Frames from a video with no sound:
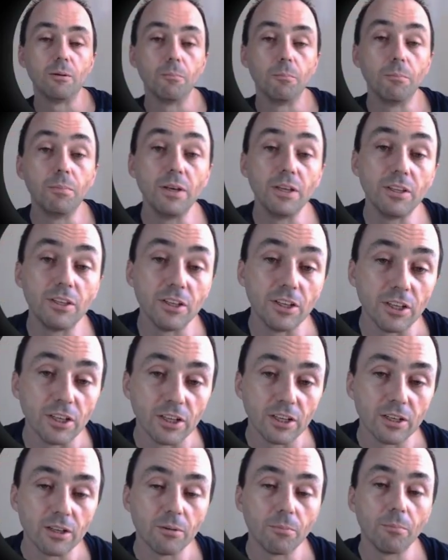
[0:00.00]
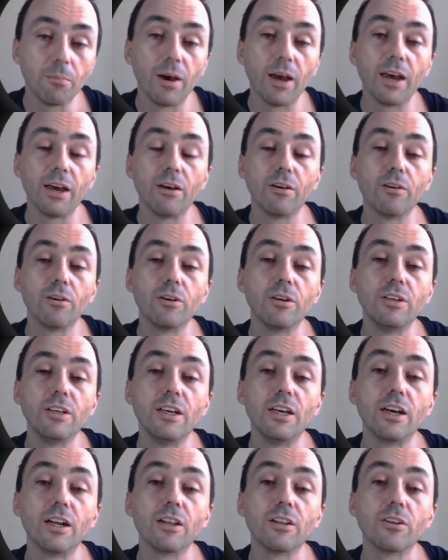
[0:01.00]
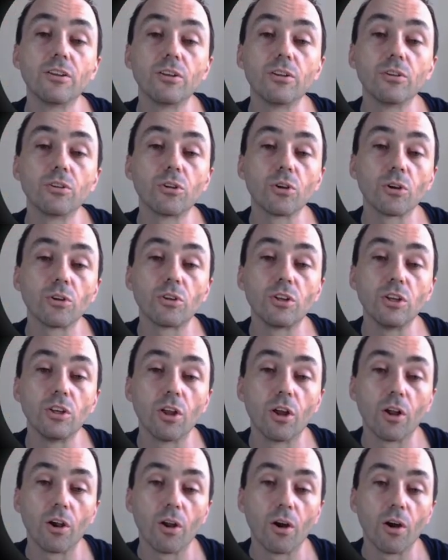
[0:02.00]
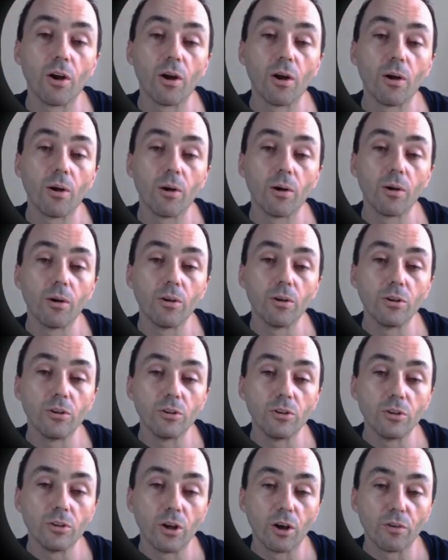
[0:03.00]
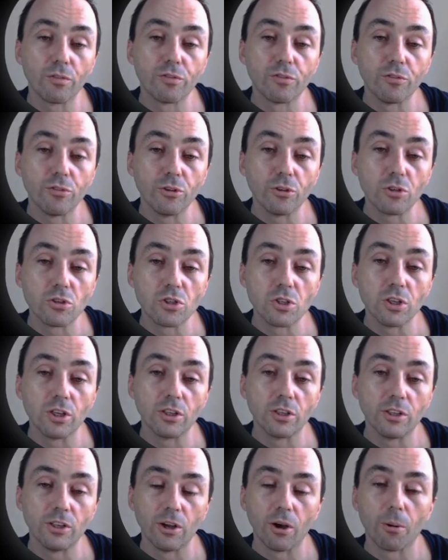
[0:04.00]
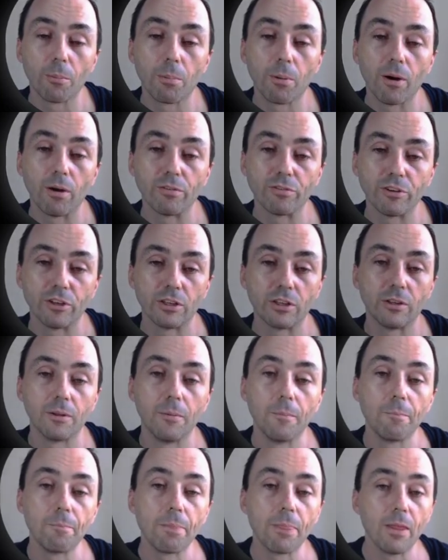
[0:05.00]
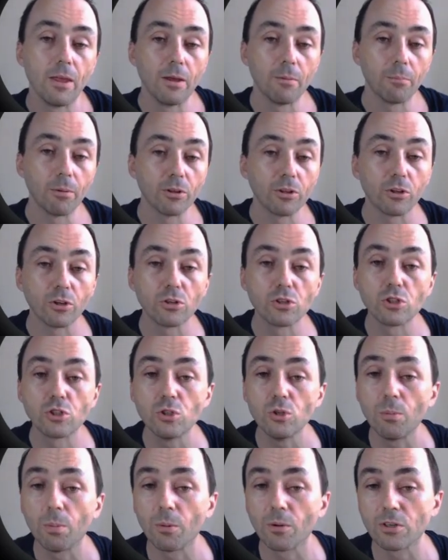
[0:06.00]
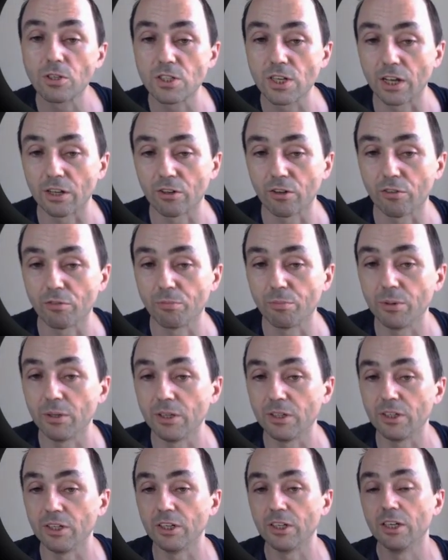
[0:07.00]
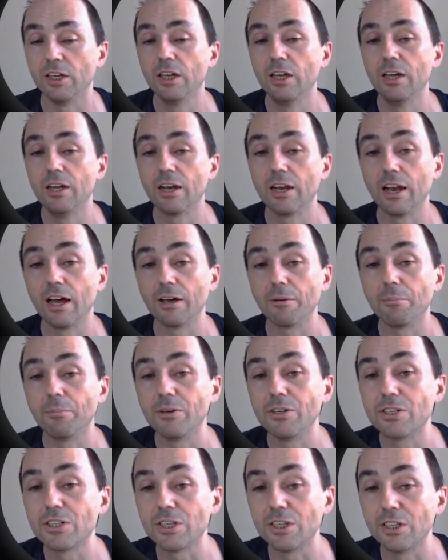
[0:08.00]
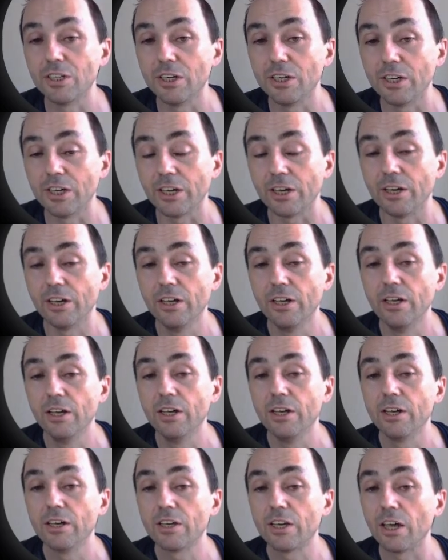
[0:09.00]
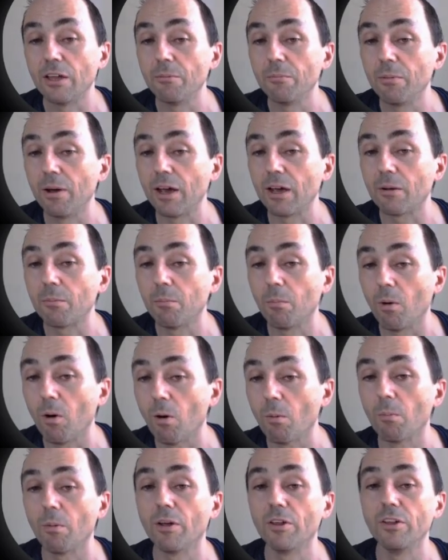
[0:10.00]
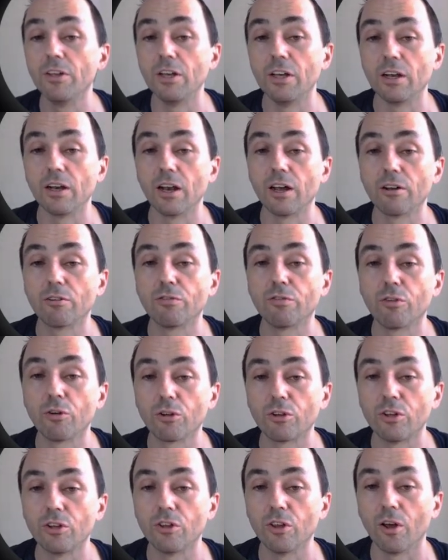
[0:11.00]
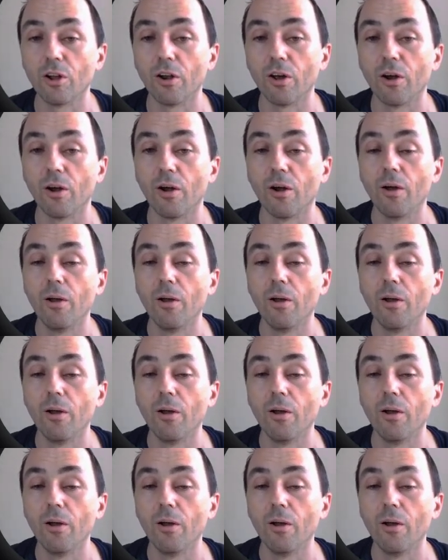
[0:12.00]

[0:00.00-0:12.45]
BD may yield $30 of utility or profit, but the superset of BD, like BCDE, can make more money, like $40.